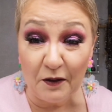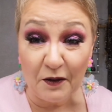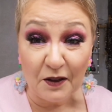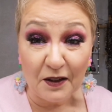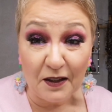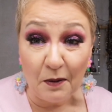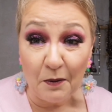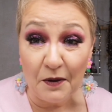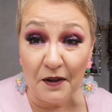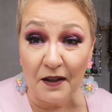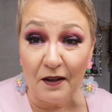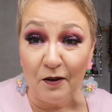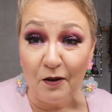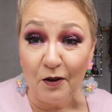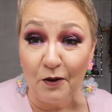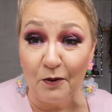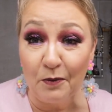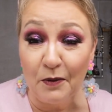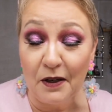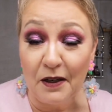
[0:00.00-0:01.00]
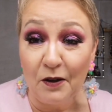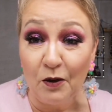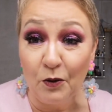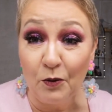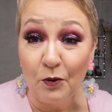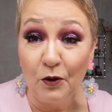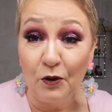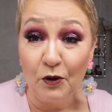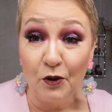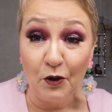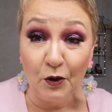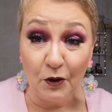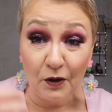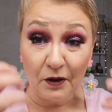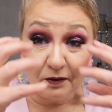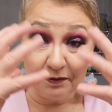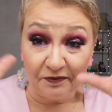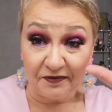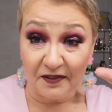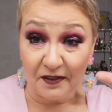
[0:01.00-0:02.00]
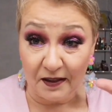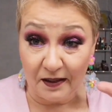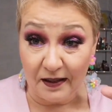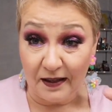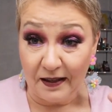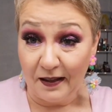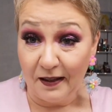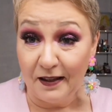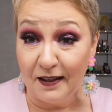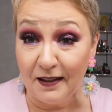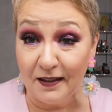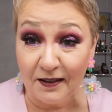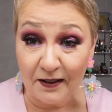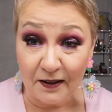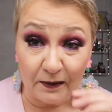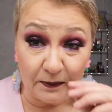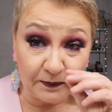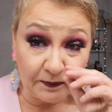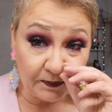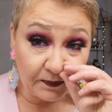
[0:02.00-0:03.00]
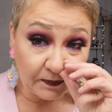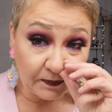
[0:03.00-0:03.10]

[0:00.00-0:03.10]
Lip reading: to have something on, but I don't want to look like this.